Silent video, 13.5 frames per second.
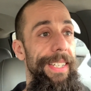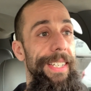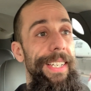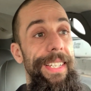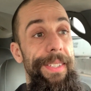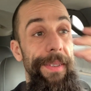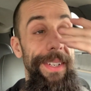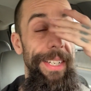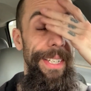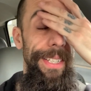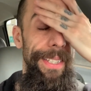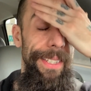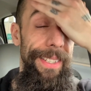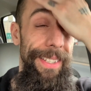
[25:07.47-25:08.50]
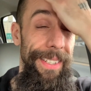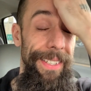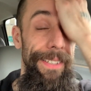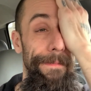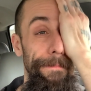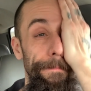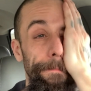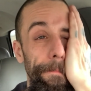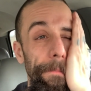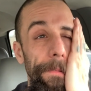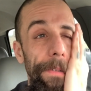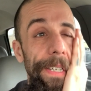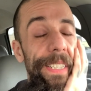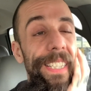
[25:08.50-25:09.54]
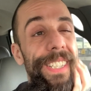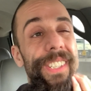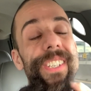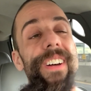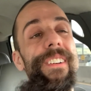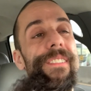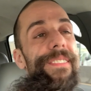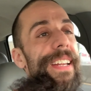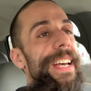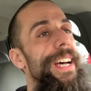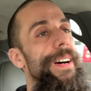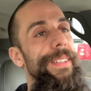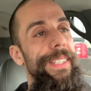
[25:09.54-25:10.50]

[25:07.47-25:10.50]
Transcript: Here's what it is. It's installed now,